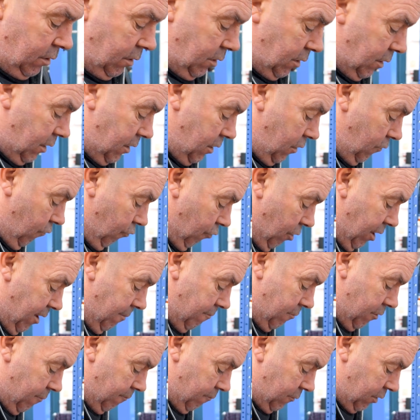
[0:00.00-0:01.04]
and you
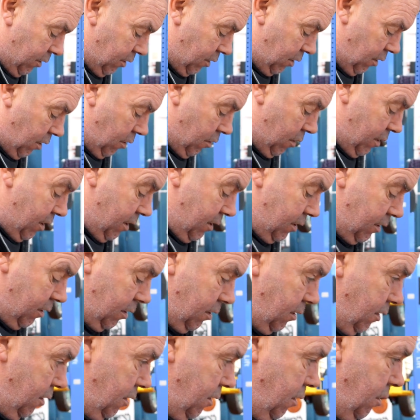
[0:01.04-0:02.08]
ream them to size,
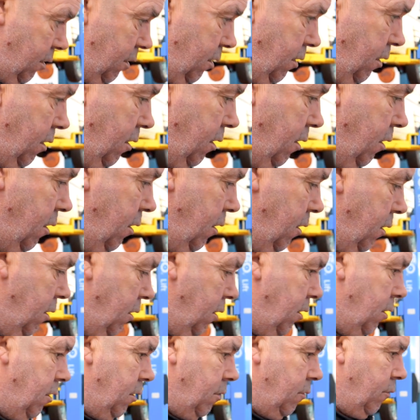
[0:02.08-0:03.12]

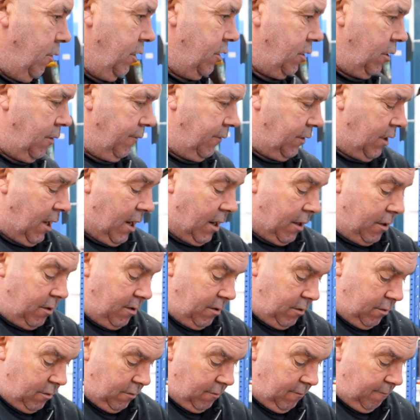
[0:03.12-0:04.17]
which I've done,
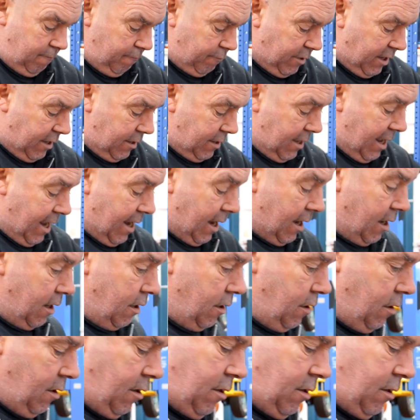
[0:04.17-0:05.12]
but then